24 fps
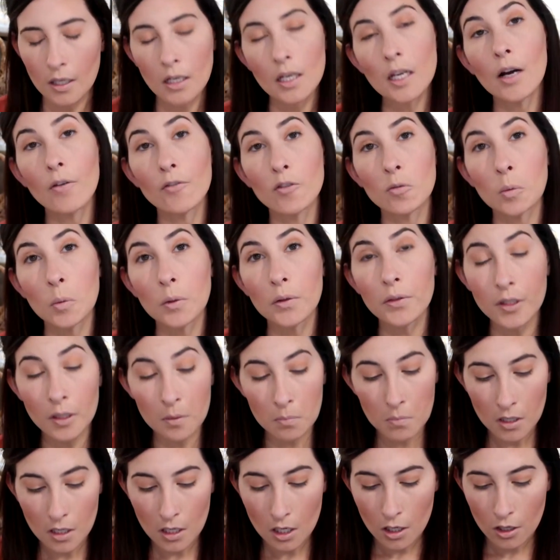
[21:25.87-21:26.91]
comfortable with
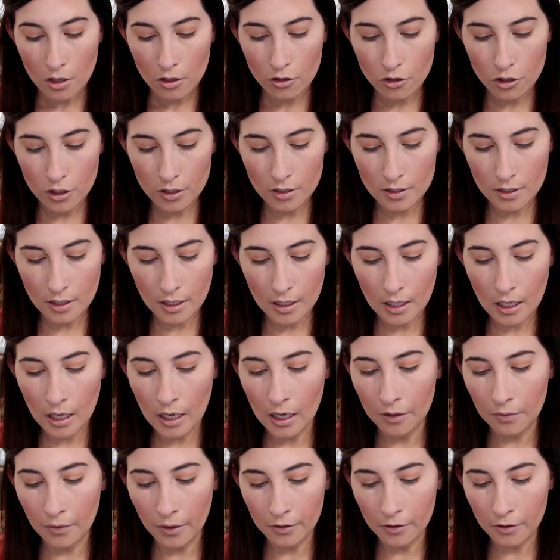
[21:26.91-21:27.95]
them, just like
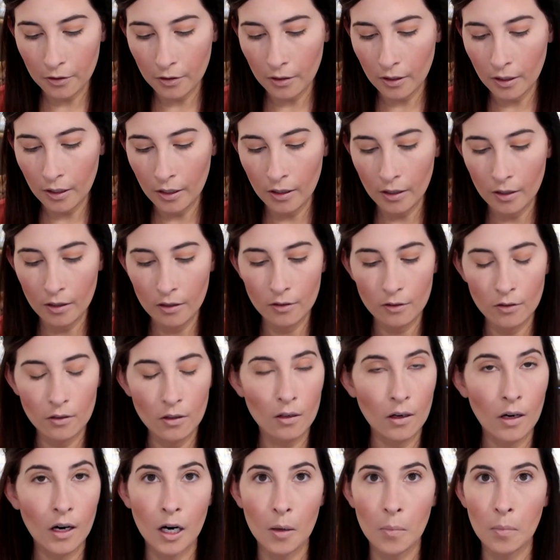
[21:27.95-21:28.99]
eyeliner and
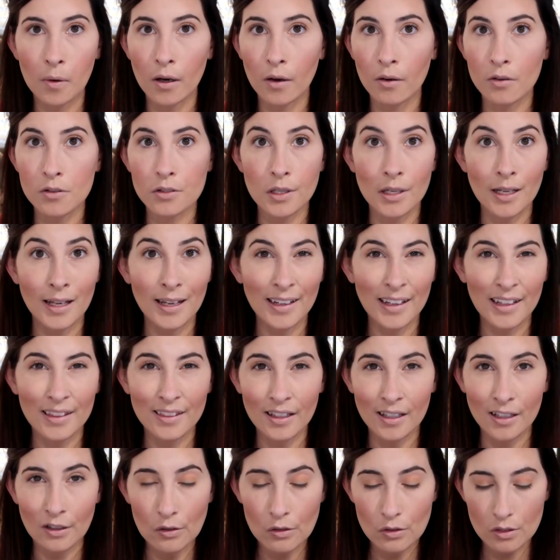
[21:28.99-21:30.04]
our eyebrows and
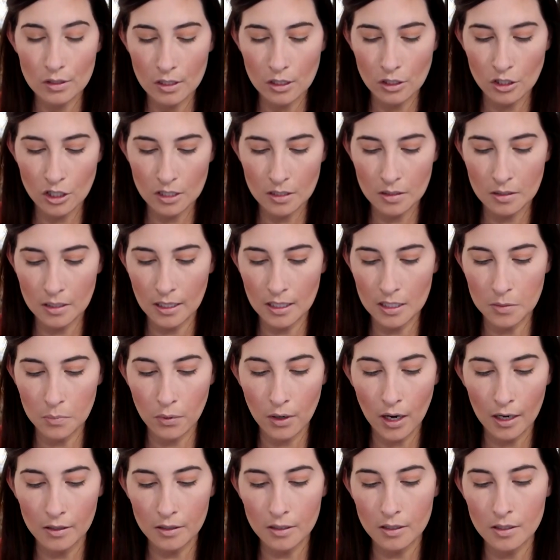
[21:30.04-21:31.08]
anything else. It just takes
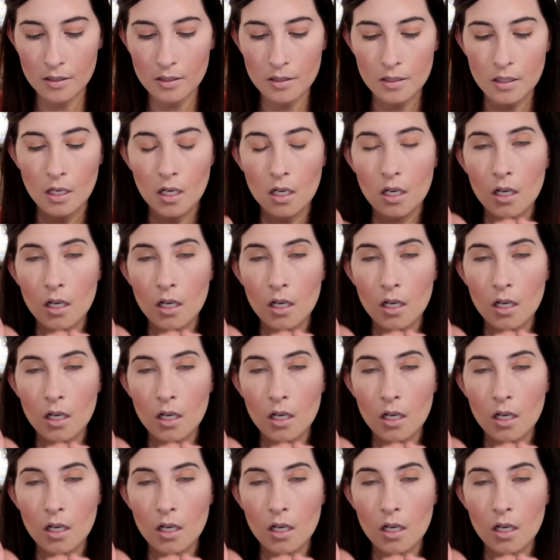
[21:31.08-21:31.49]
practice.